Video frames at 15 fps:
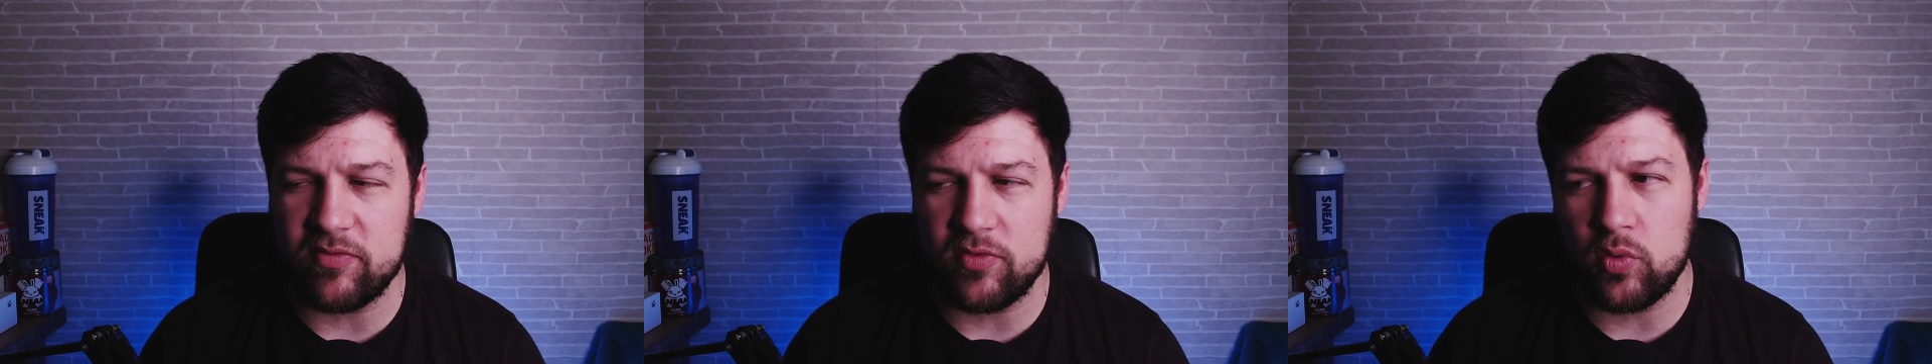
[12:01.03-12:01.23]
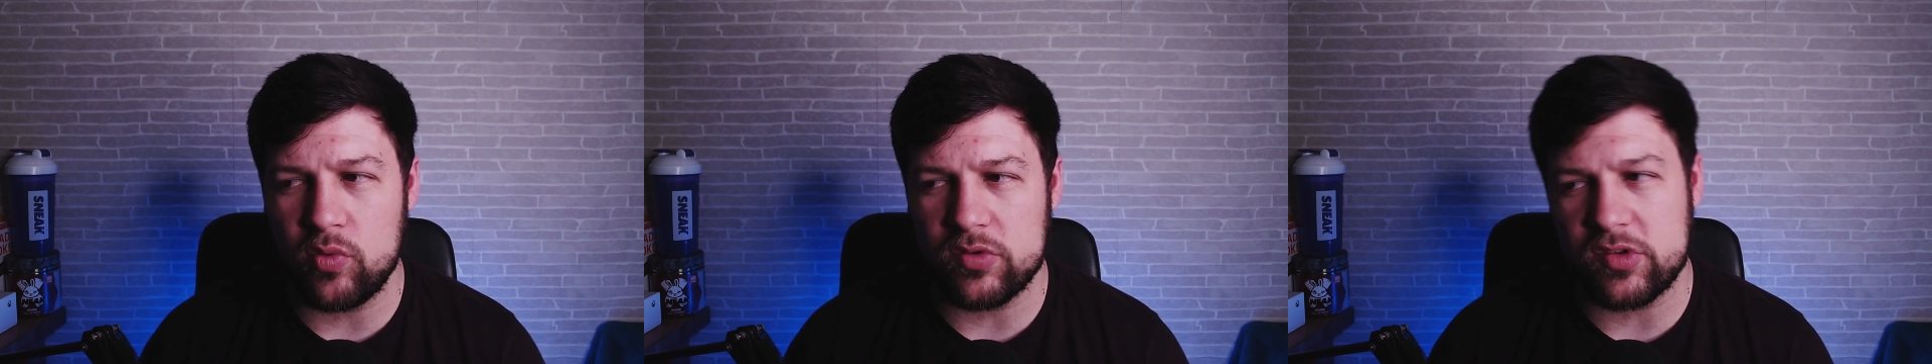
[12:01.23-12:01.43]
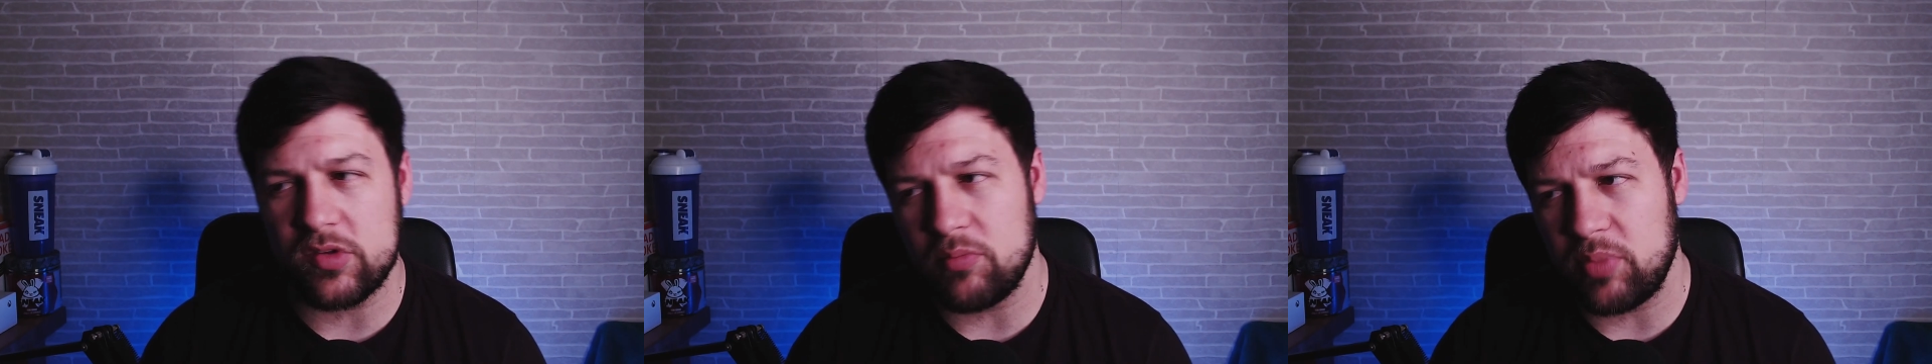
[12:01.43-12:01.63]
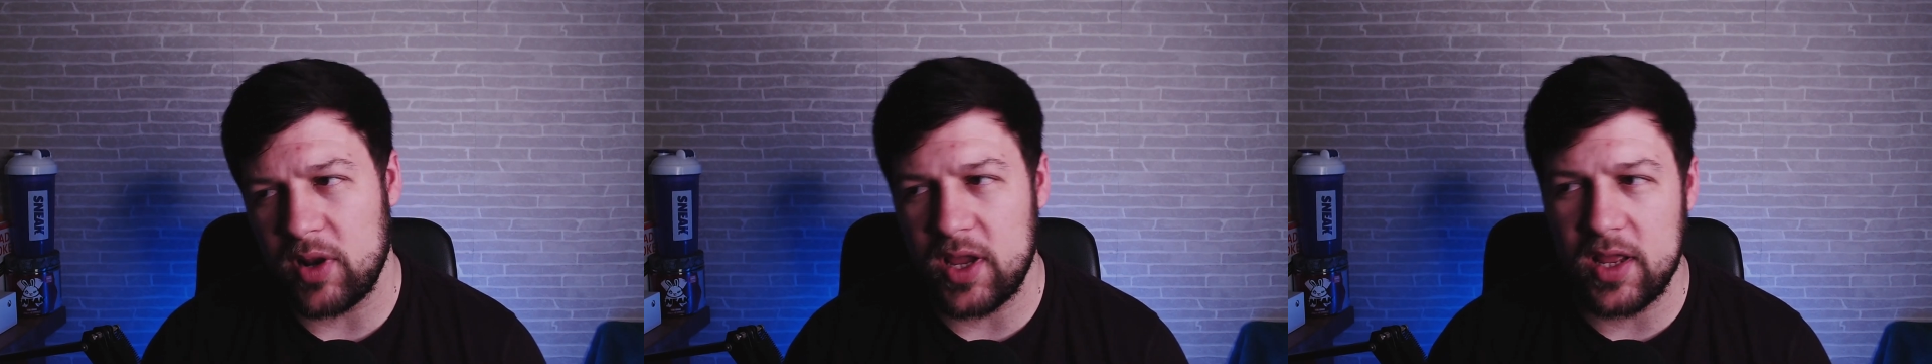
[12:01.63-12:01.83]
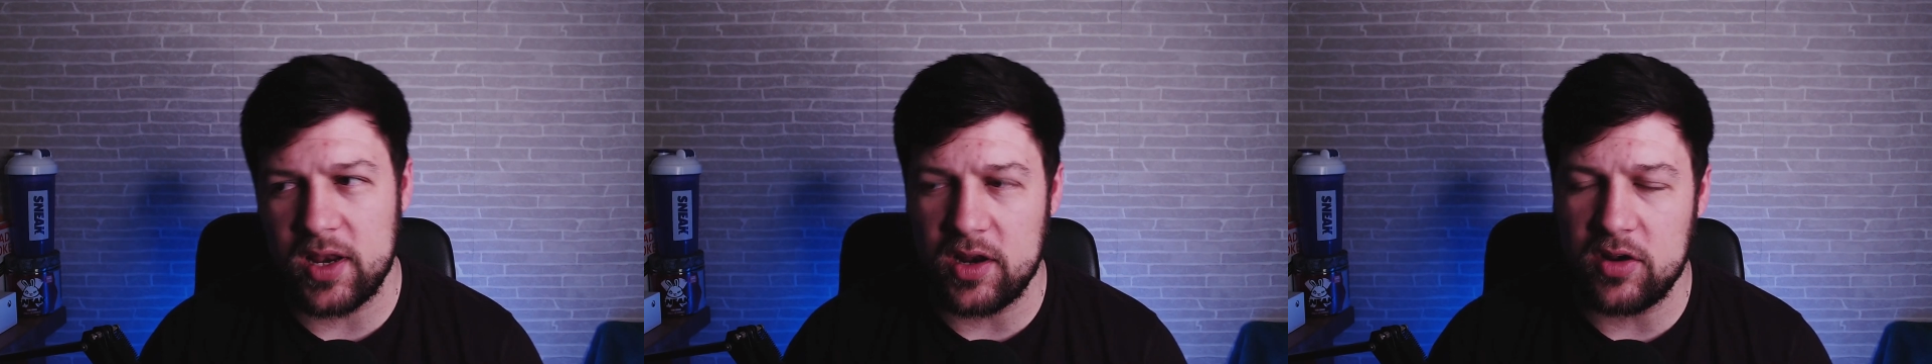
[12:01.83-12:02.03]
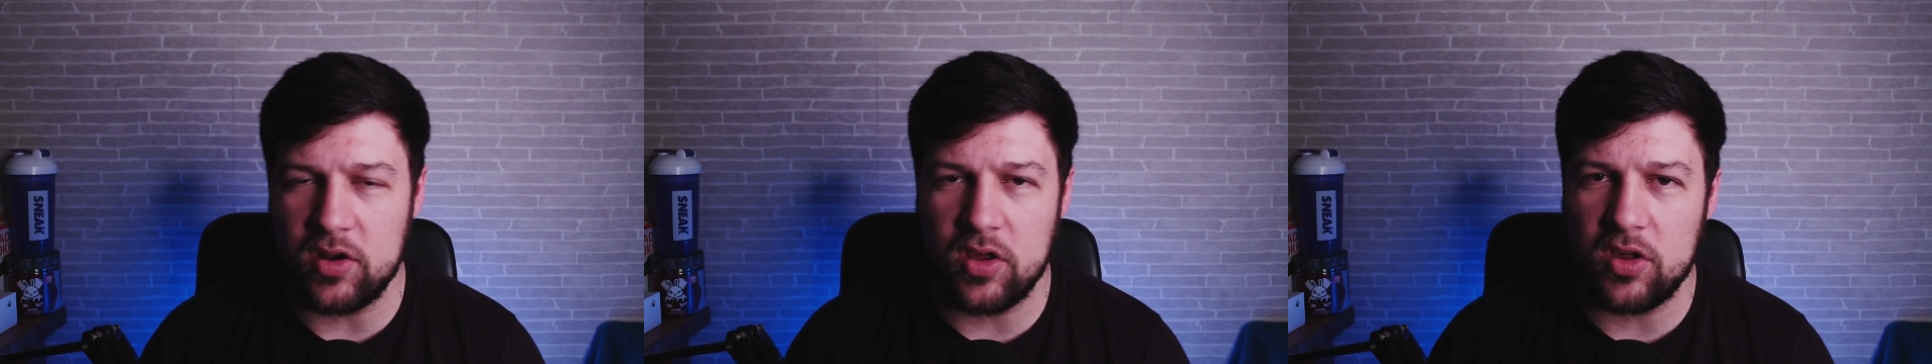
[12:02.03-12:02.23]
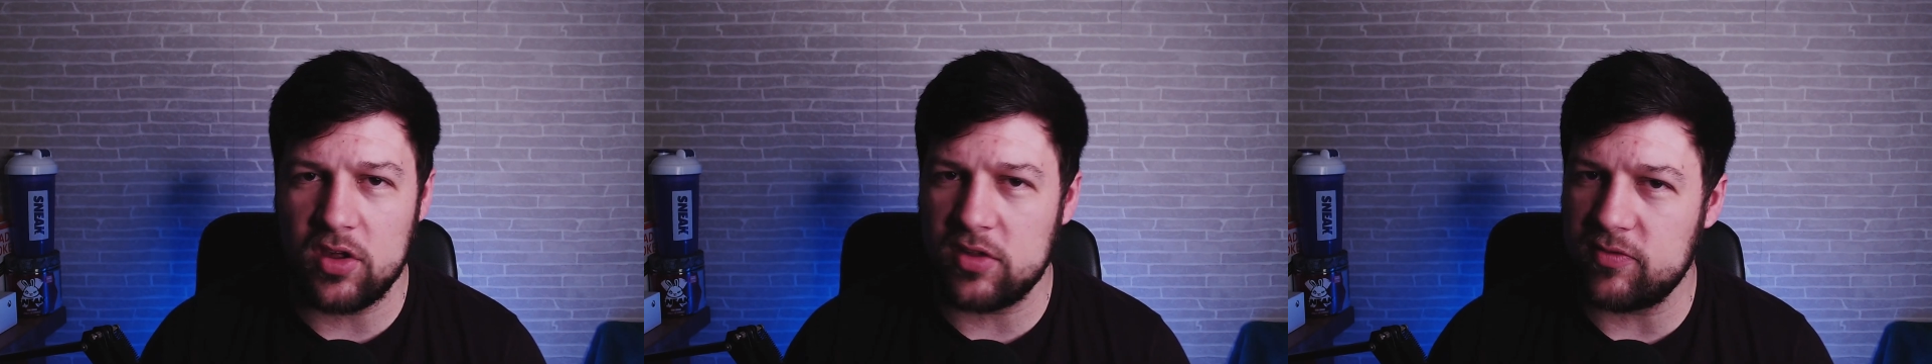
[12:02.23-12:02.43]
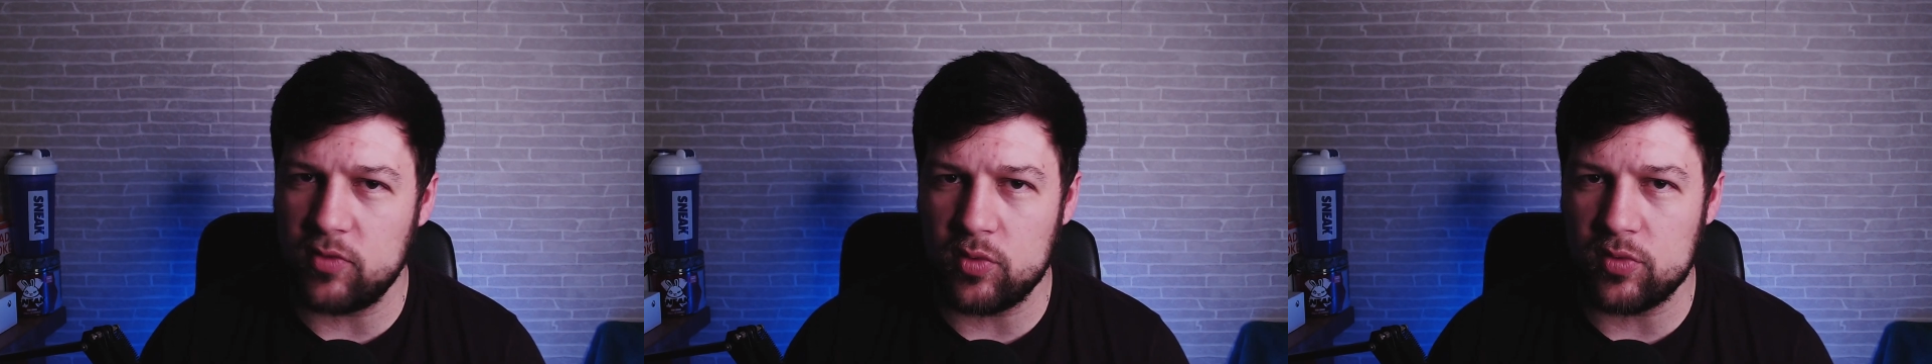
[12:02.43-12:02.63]
vaults and playing a
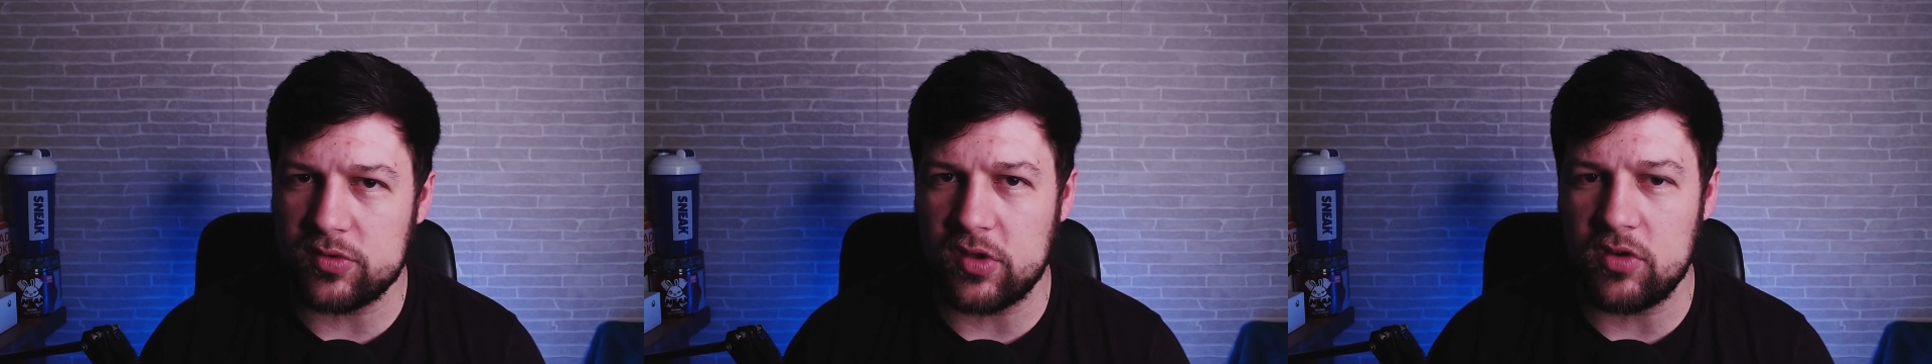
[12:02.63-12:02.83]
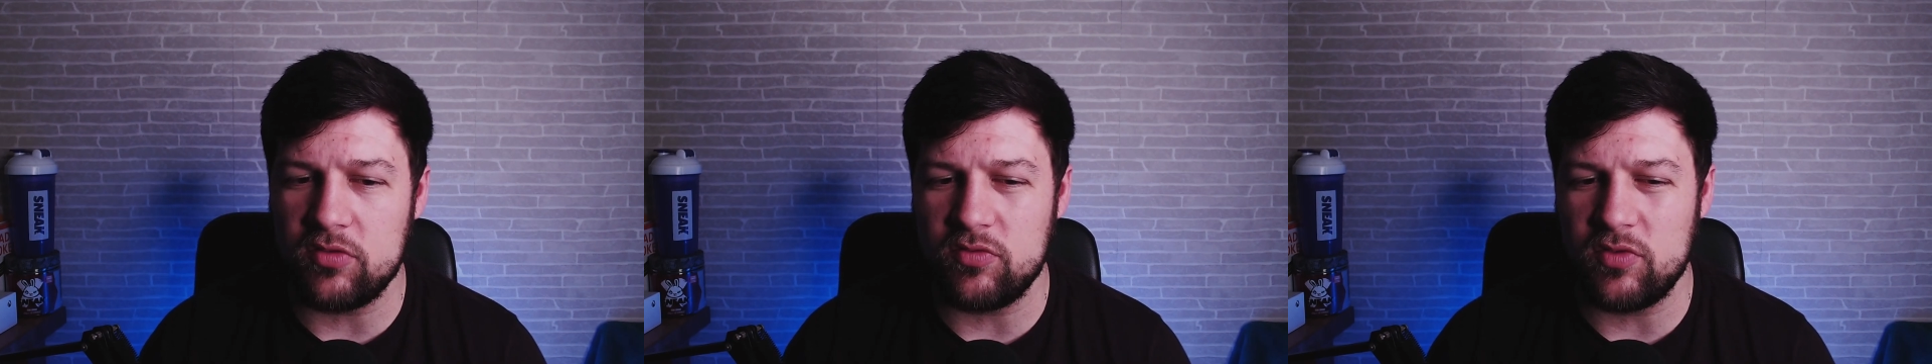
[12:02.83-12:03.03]
nurse vaults don't